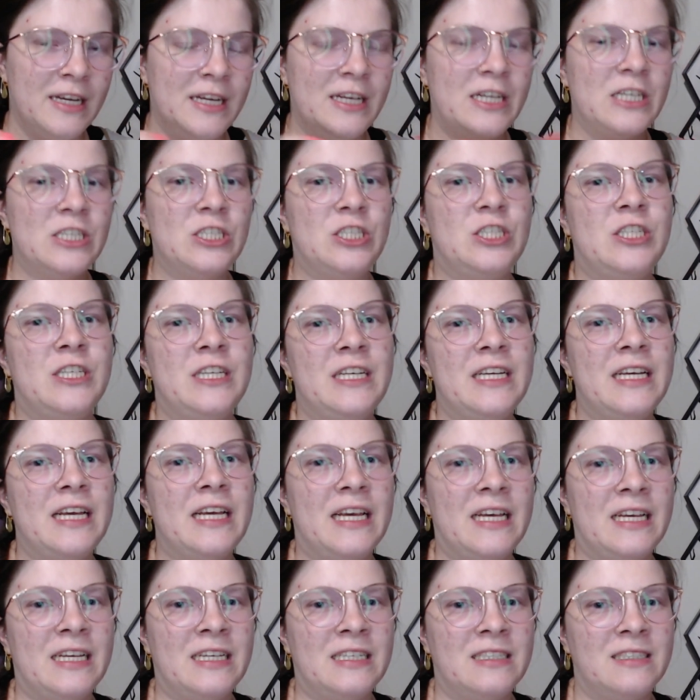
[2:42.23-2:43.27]
She
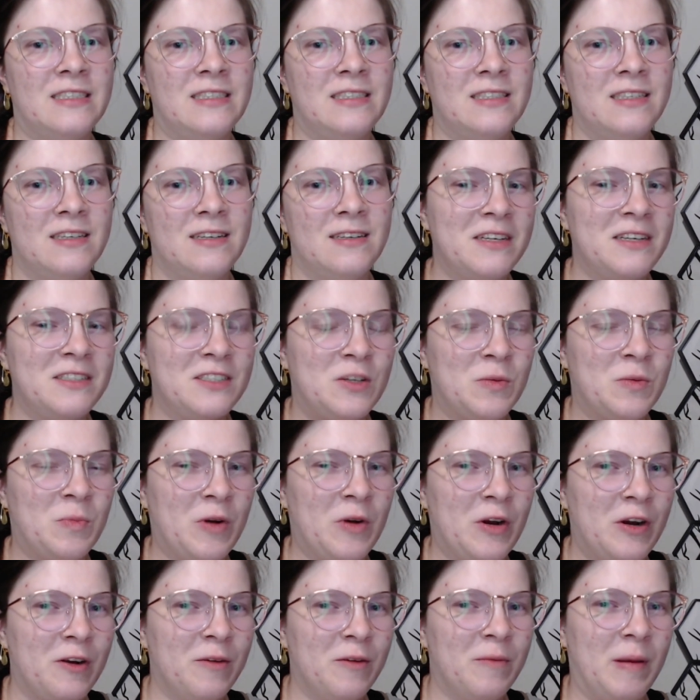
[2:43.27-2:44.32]
is, to
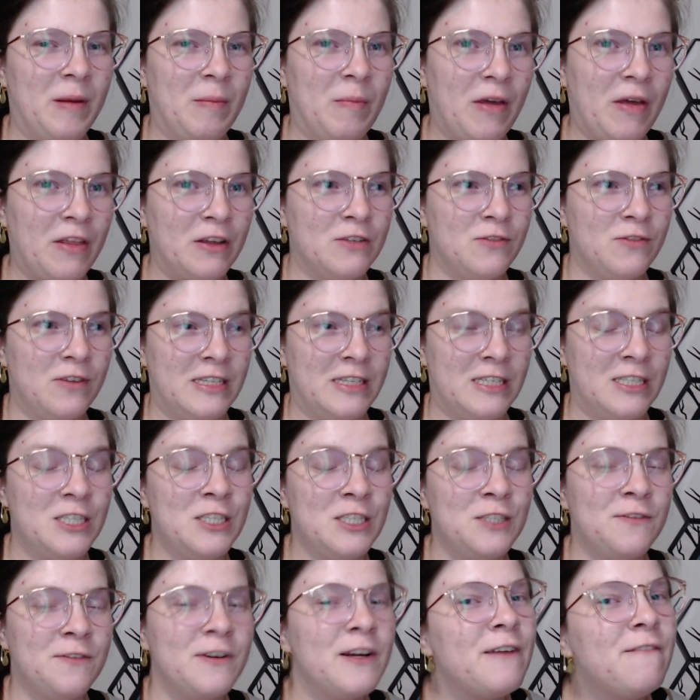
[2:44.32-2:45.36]
borrow my mother's phrasing,
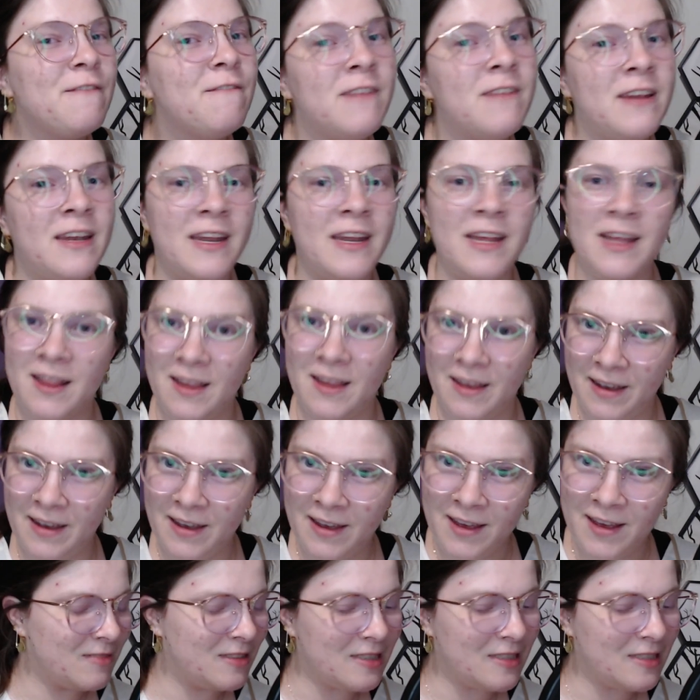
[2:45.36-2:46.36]
she's very vanilla.